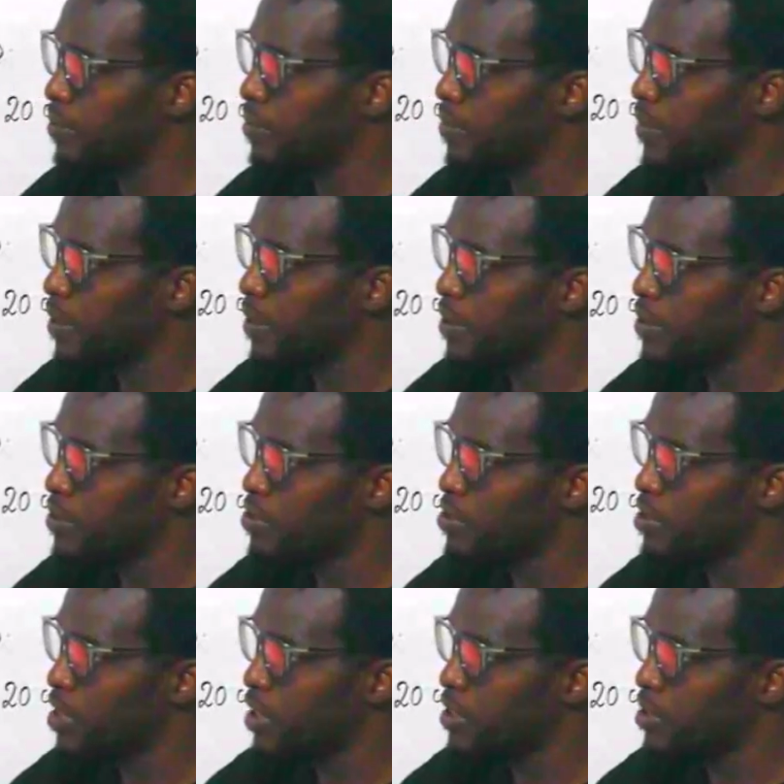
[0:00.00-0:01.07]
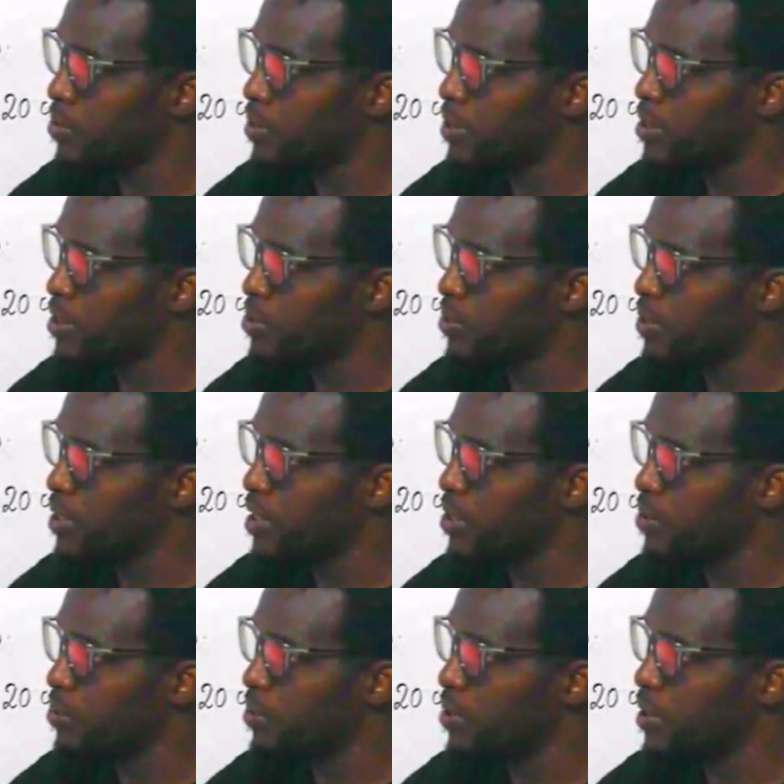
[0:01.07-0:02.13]
starting with this one here,
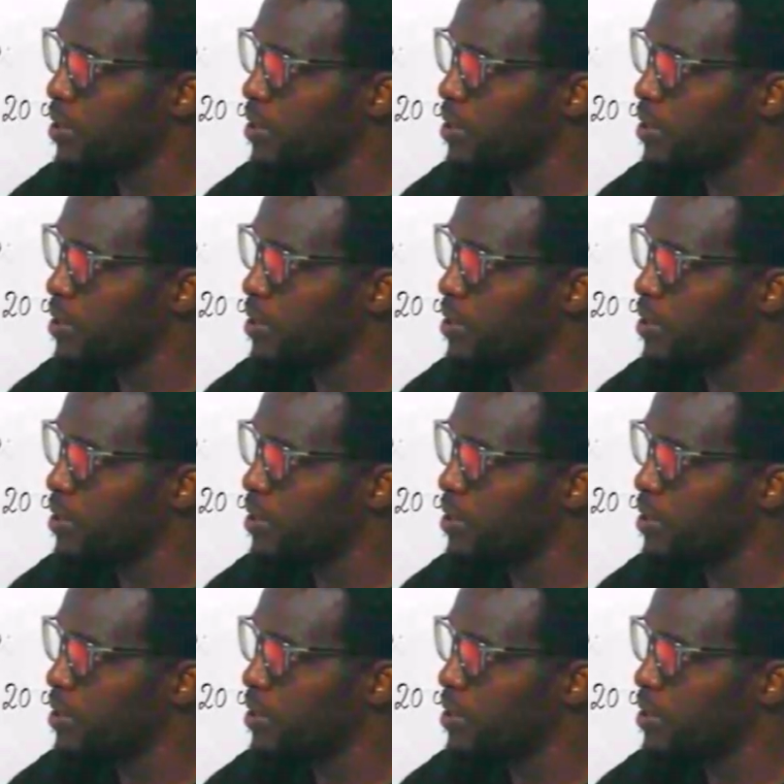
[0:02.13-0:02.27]
1,